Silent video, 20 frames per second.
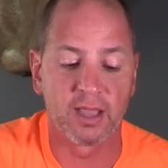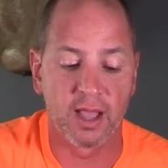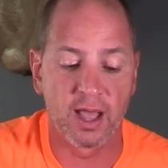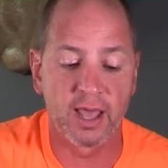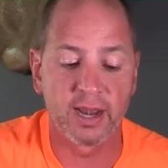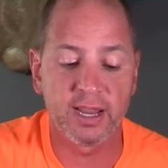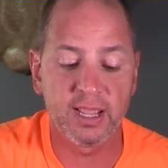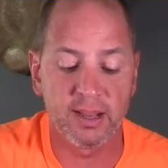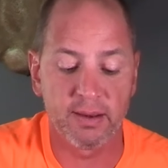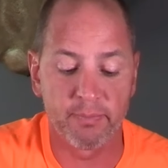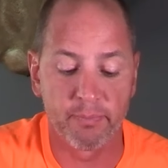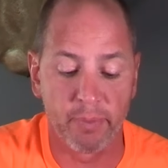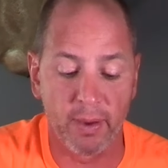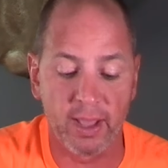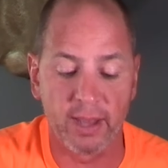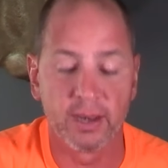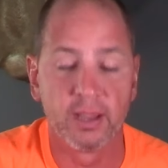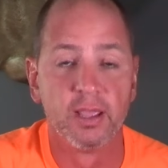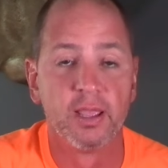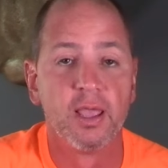on it,
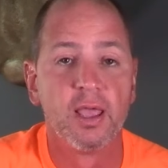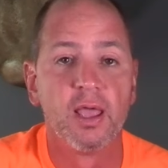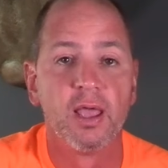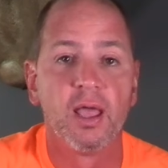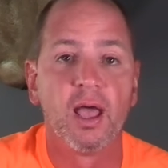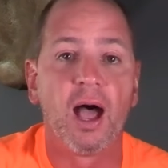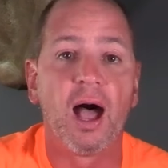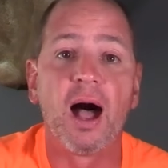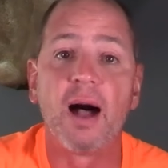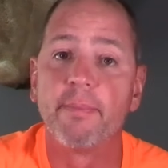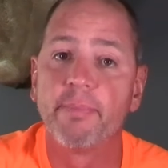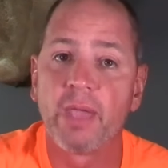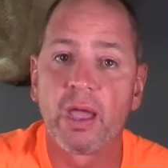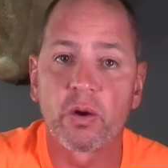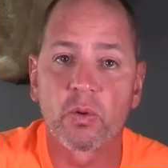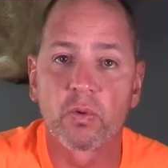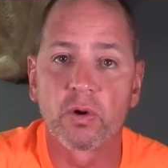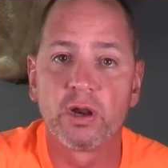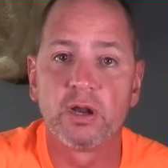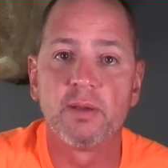but I'm
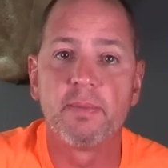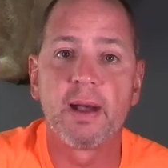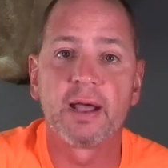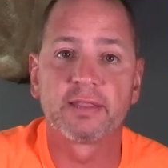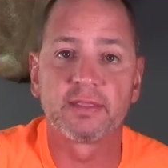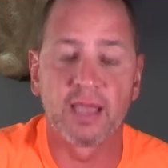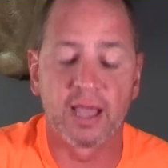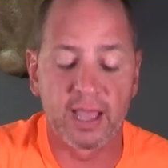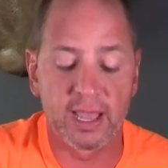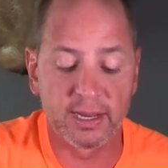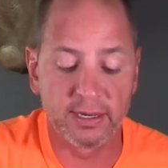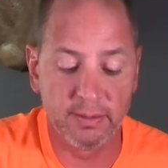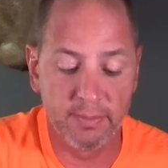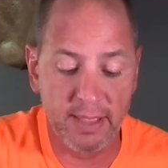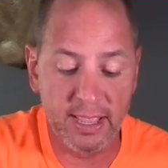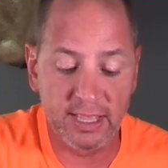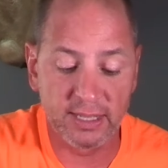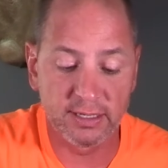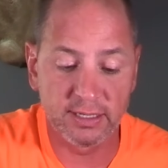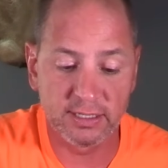not worried about the
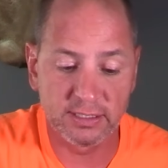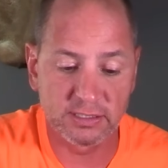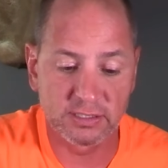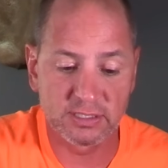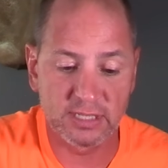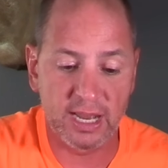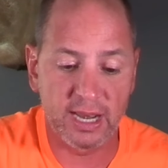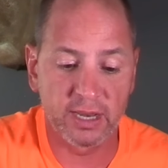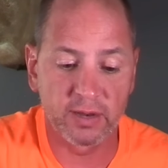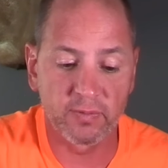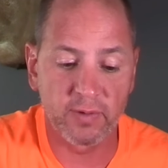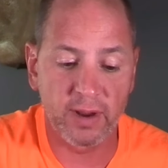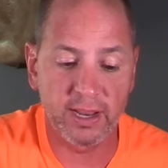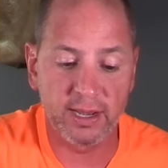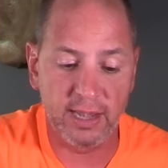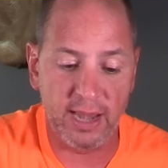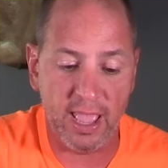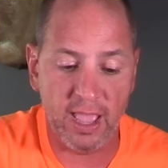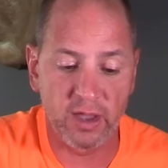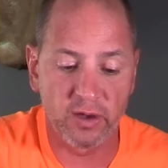on-demand setting
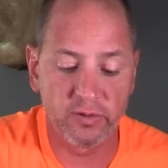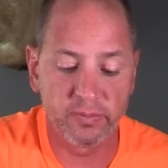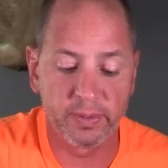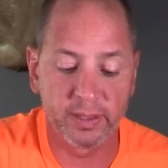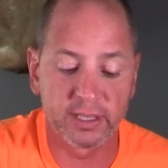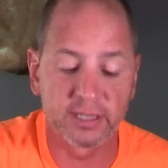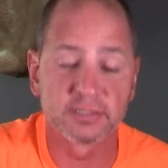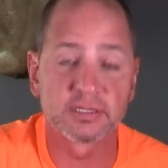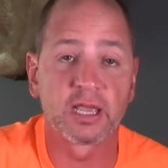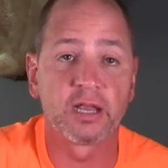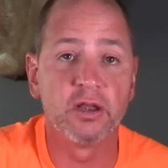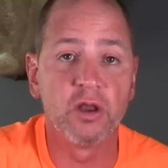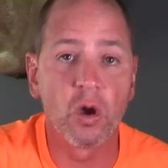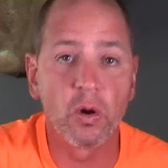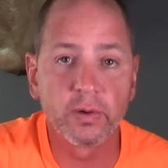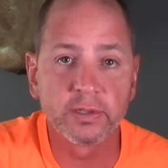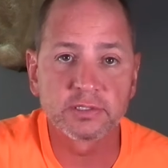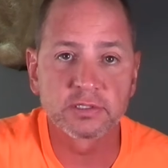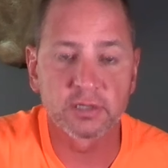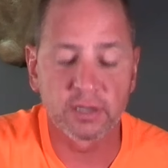right now because I
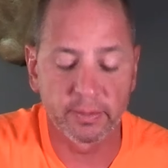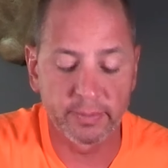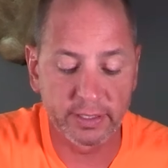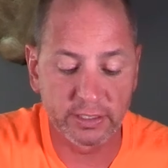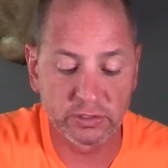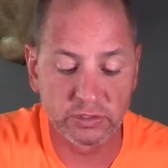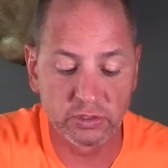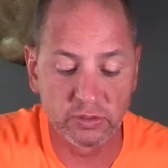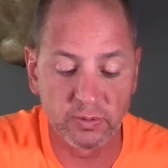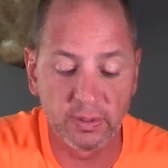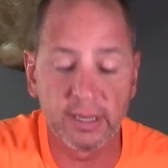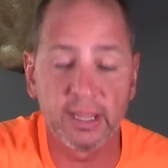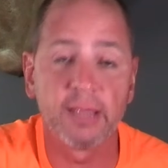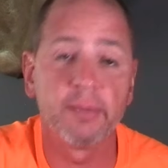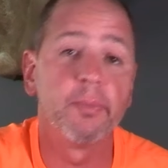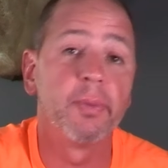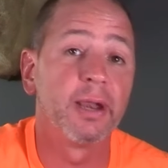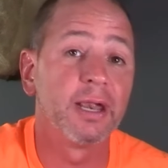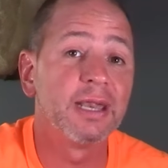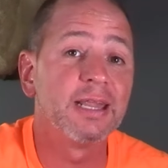know it's coming
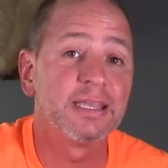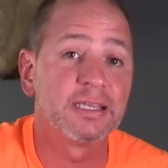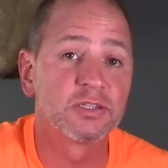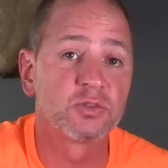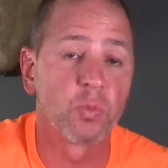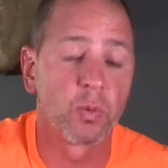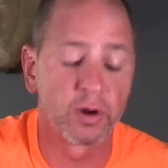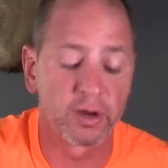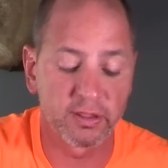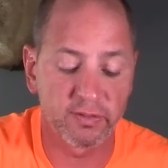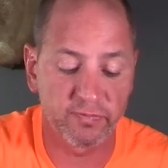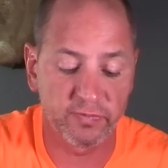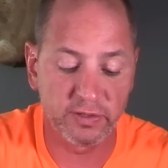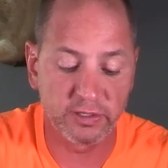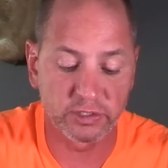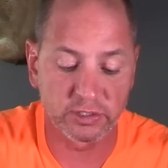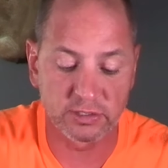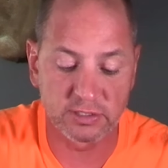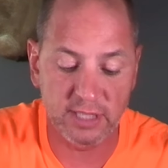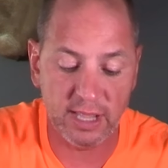soon, but it is one of the
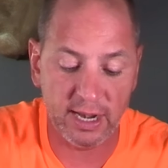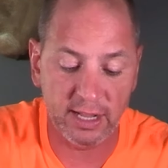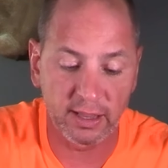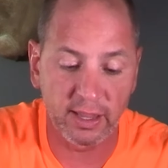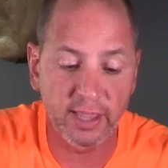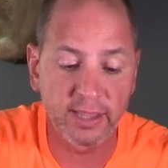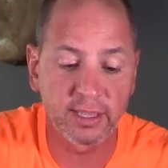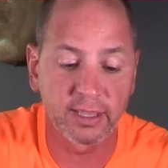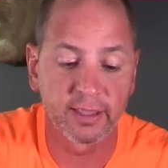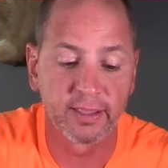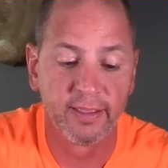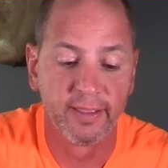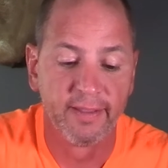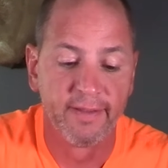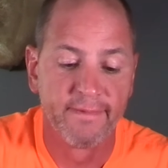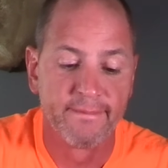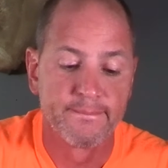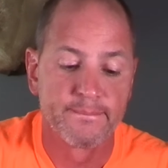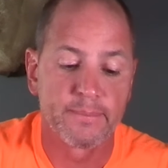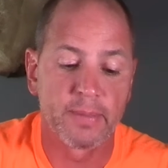features that I like.
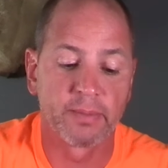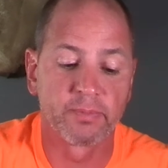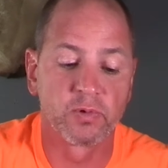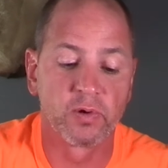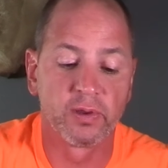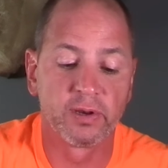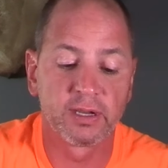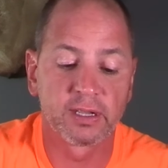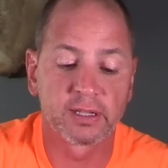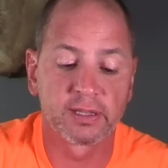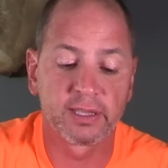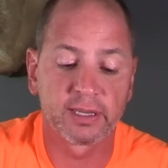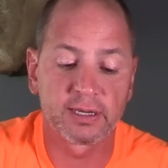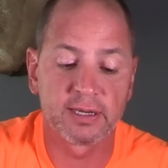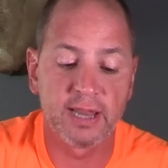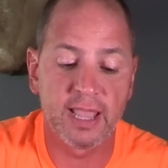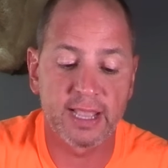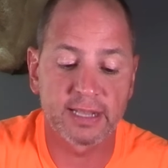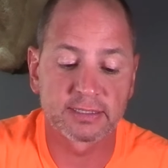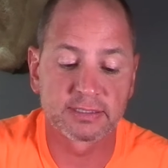I'm going to click
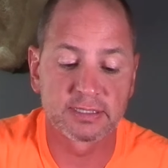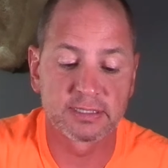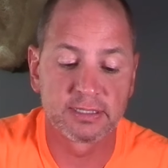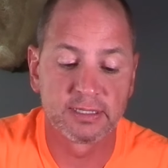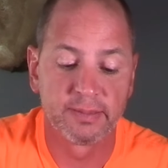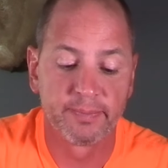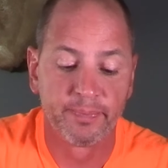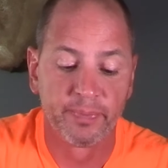next.